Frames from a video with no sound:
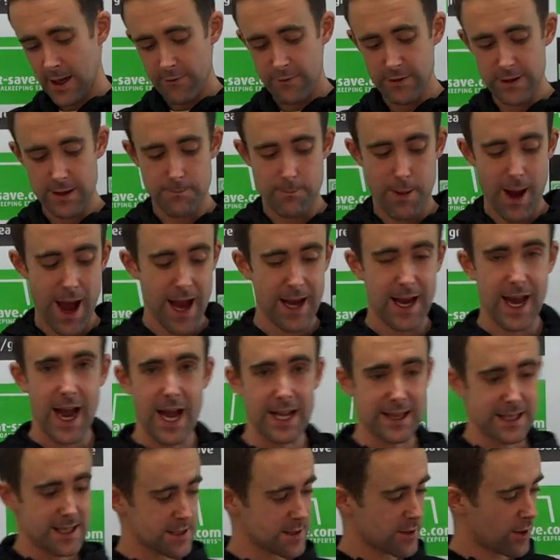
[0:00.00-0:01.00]
But the
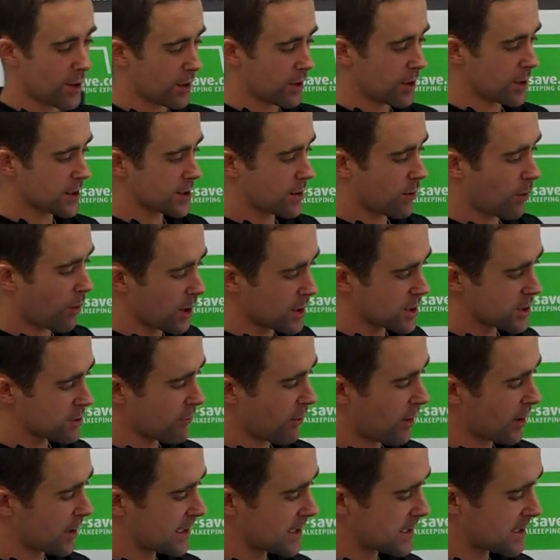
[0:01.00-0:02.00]
backhand design looks quite
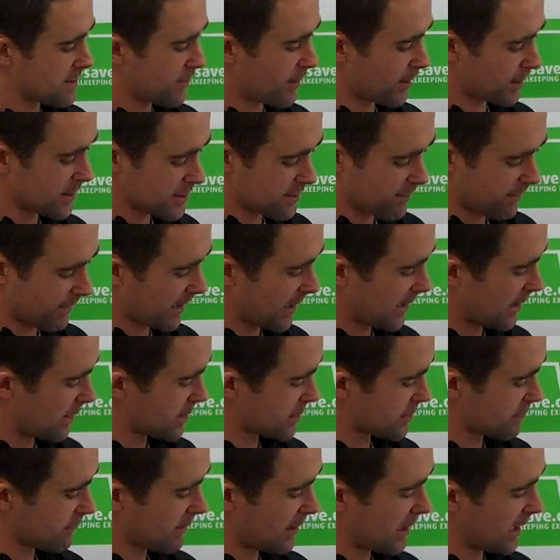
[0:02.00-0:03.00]
striking, to be honest. I think it
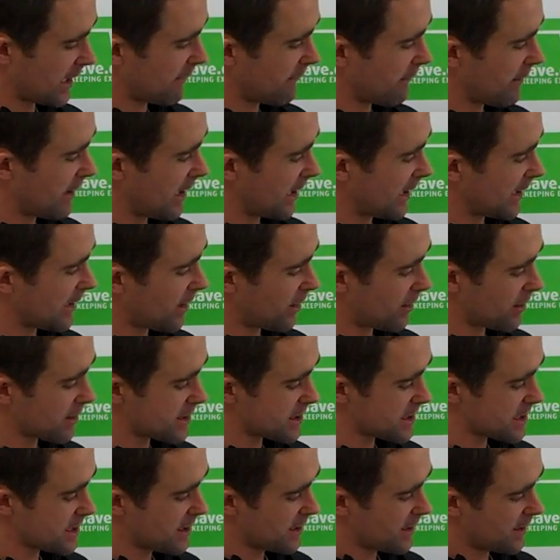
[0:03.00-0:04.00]
looks really, really
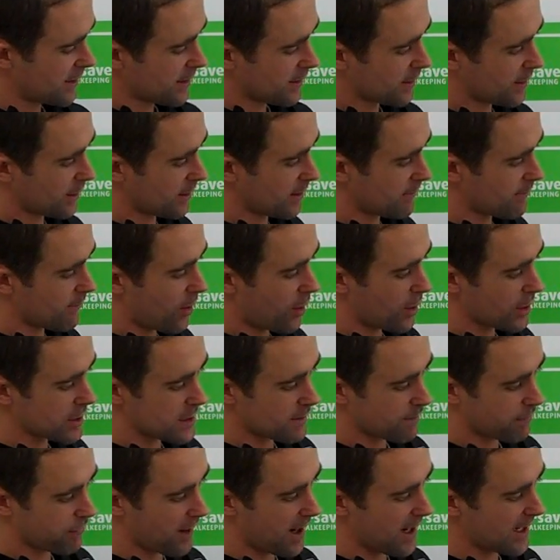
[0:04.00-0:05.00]
nice. Got the
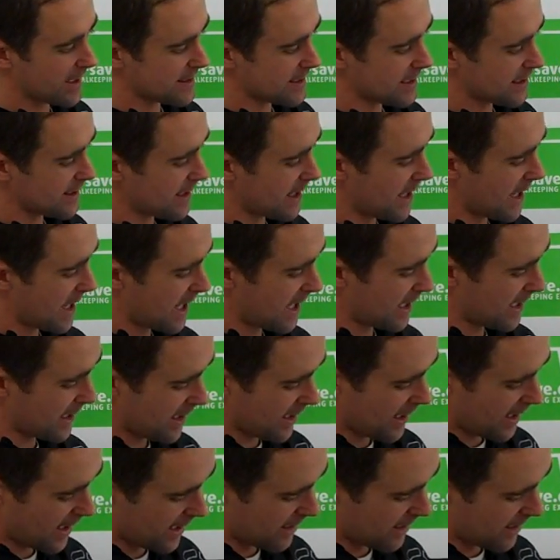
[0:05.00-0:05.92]
Mitre brand in there.